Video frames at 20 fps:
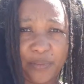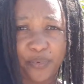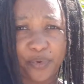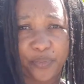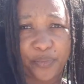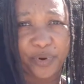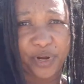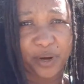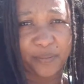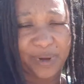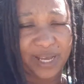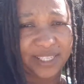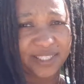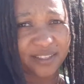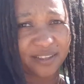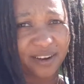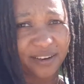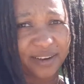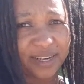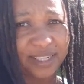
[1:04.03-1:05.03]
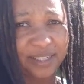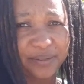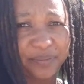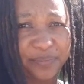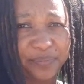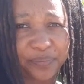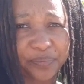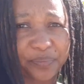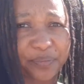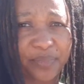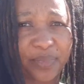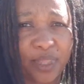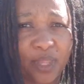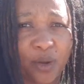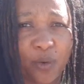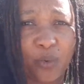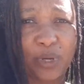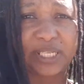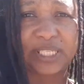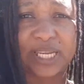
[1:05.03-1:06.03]
prepare my sorrel,
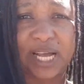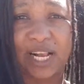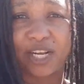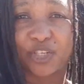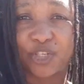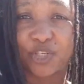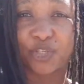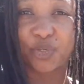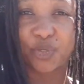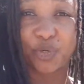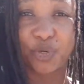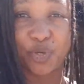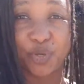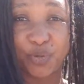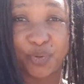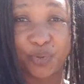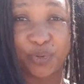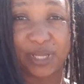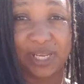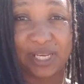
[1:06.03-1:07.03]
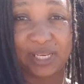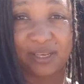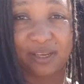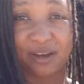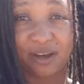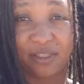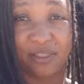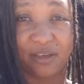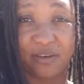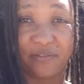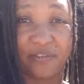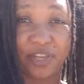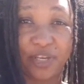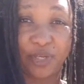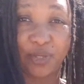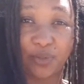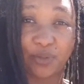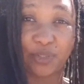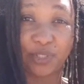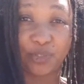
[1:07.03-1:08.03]
which I'll show you in other
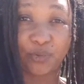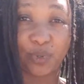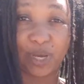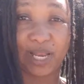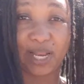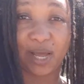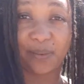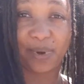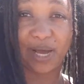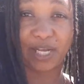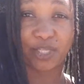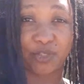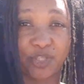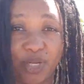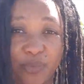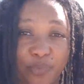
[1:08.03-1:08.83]
videos while I'm actually